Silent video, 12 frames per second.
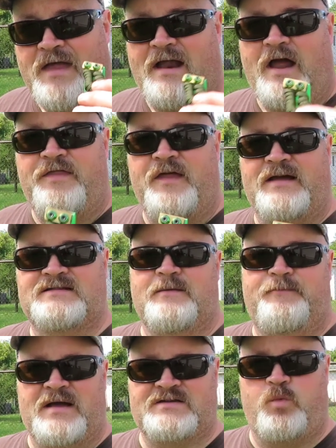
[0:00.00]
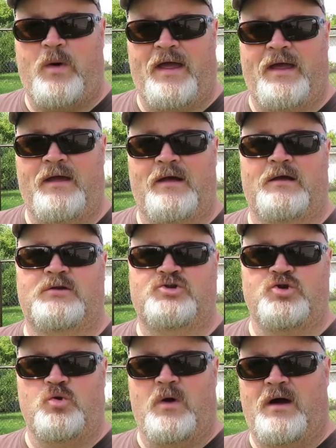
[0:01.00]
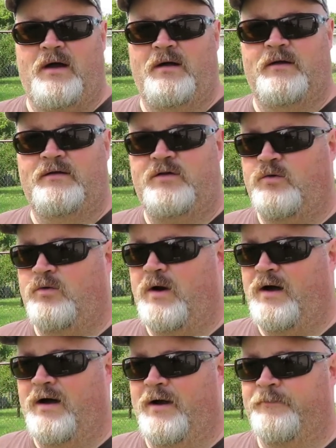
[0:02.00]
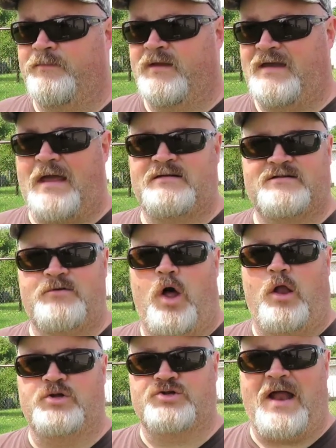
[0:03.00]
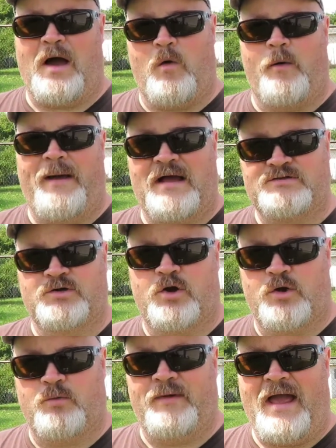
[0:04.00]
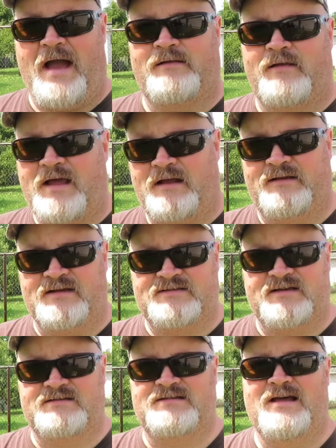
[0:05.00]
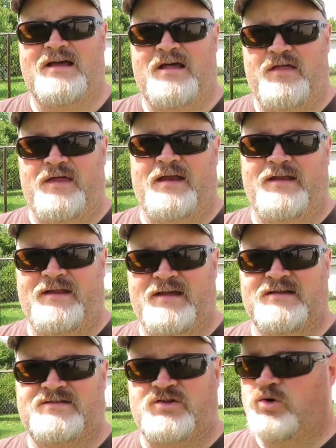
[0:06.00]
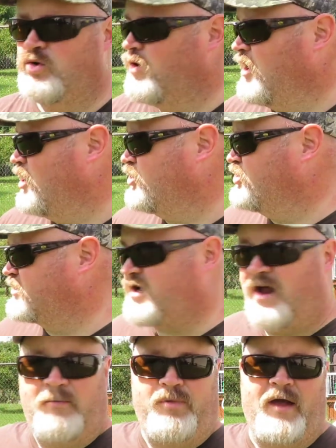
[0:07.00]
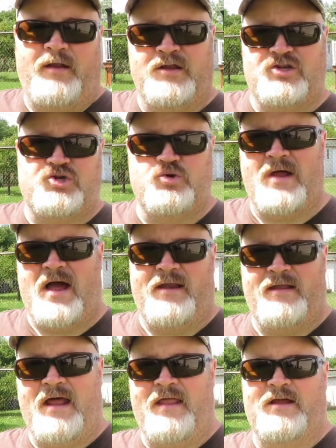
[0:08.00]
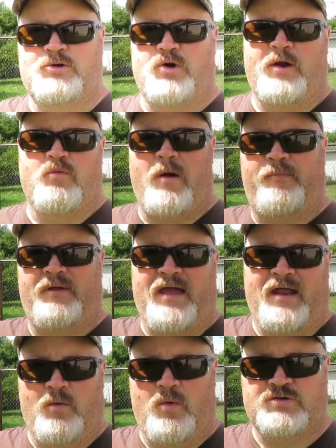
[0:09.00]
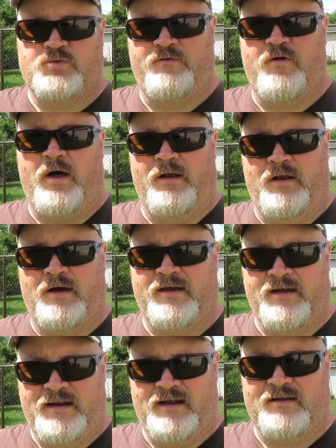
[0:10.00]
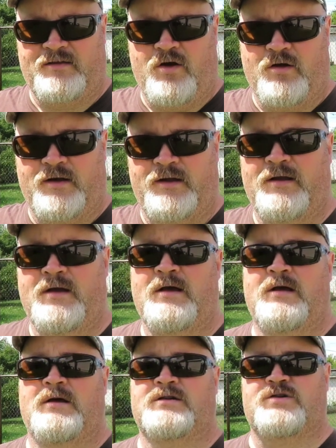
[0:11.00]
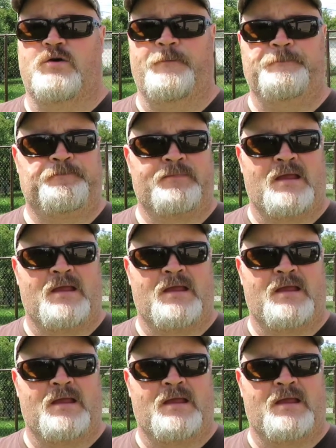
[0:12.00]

that, I think, is the best way to gain some knowledge on how our bands are going to react at that distance than it is to just kind of blindly shoot at it and then try to replicate it once we've gotten lucky and hit the target. So